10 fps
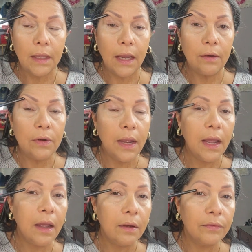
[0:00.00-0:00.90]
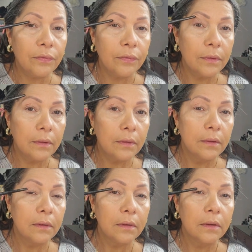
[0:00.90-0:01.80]
I don't have
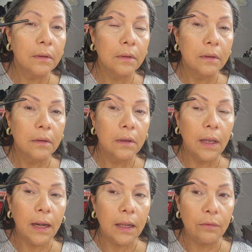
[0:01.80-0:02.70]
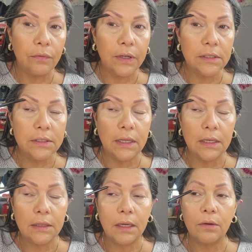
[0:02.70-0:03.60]
a lot of real
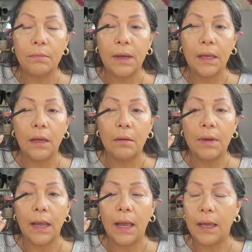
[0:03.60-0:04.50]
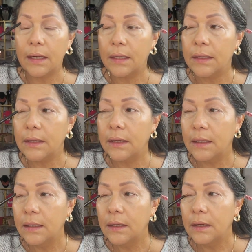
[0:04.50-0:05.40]
estate there on my eyelid,
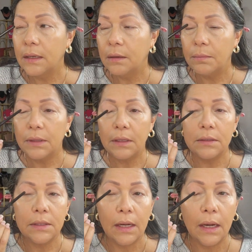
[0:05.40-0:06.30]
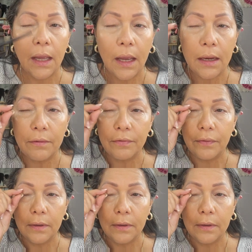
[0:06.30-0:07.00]
but there is a lot of